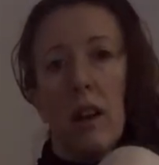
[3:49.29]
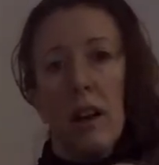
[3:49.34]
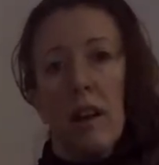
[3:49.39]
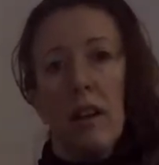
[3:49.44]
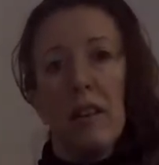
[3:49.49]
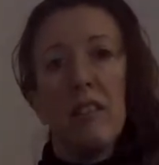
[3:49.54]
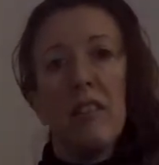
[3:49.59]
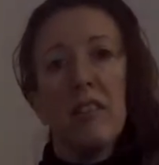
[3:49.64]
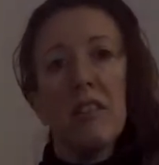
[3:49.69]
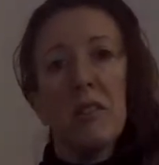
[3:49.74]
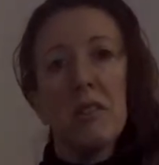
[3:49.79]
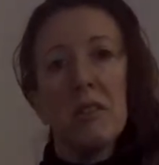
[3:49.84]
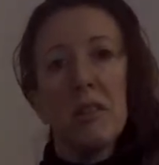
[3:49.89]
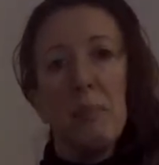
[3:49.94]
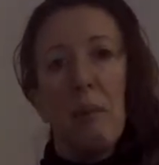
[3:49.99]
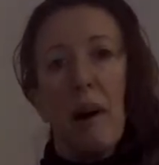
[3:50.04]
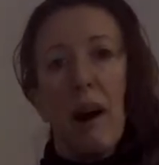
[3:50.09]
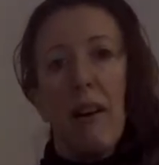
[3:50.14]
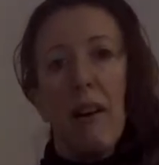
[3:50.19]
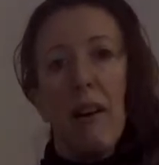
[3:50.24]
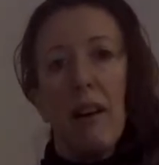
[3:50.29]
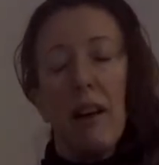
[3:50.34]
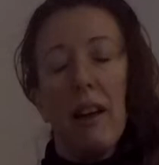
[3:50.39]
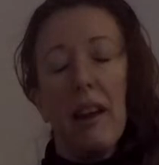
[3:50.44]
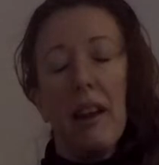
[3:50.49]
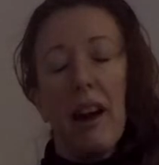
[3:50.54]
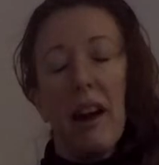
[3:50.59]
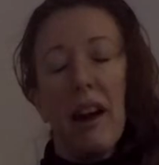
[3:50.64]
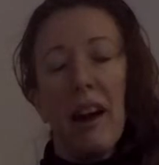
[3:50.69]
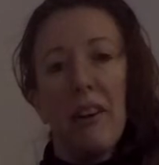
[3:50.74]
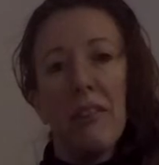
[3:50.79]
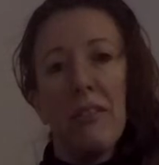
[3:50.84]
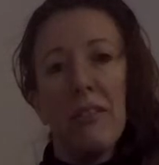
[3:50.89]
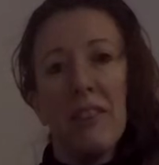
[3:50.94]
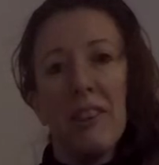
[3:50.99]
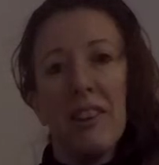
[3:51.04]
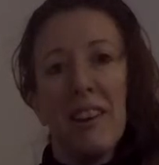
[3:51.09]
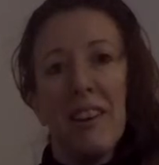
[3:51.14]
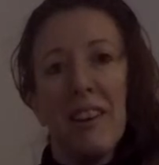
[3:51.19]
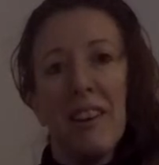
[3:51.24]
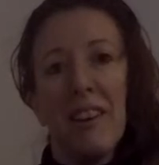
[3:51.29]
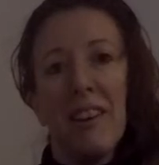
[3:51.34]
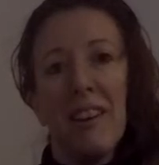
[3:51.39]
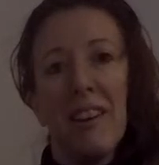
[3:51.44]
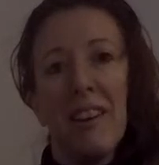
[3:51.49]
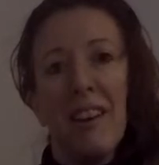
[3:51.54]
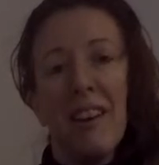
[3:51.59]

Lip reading: This is called the Marilyn after